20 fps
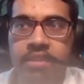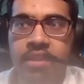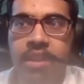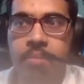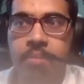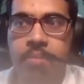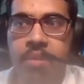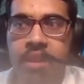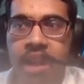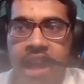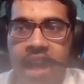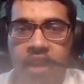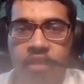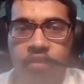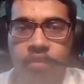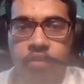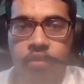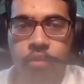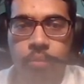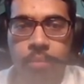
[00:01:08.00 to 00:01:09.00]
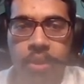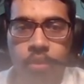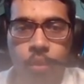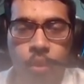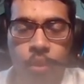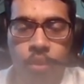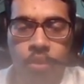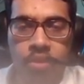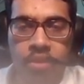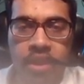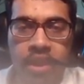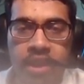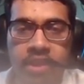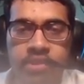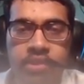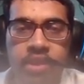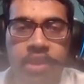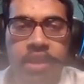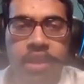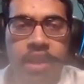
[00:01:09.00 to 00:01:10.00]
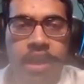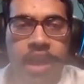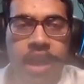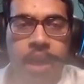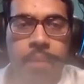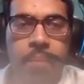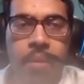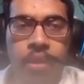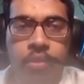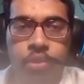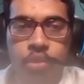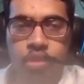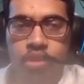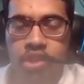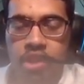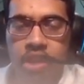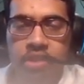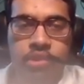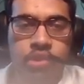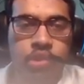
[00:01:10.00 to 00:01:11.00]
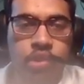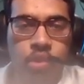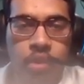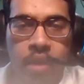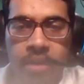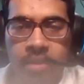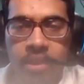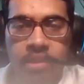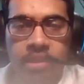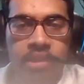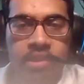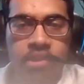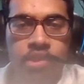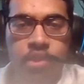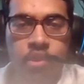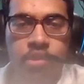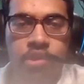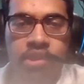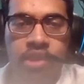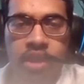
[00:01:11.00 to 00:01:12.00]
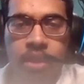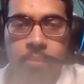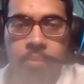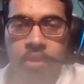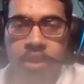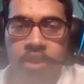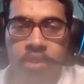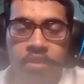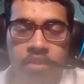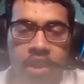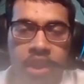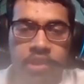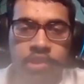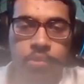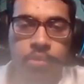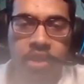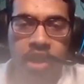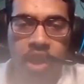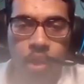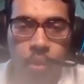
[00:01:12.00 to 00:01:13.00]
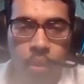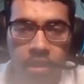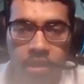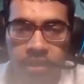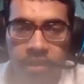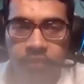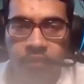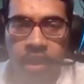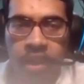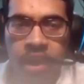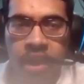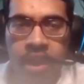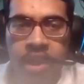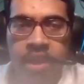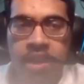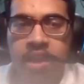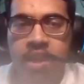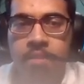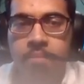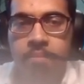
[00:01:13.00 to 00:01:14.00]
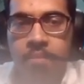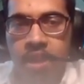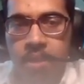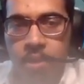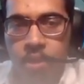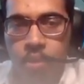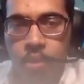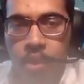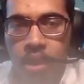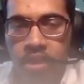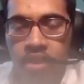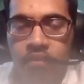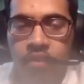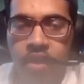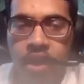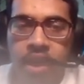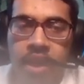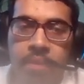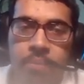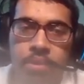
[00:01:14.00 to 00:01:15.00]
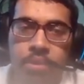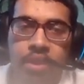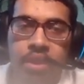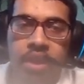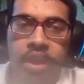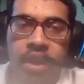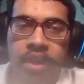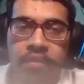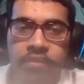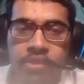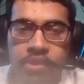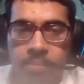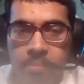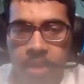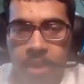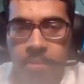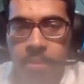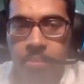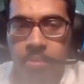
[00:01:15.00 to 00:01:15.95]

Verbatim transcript: them in alphabetical order, guys, about their chances. So I got the tier set up right here, guys. We got qualify, maybe qualify, playoffs, maybe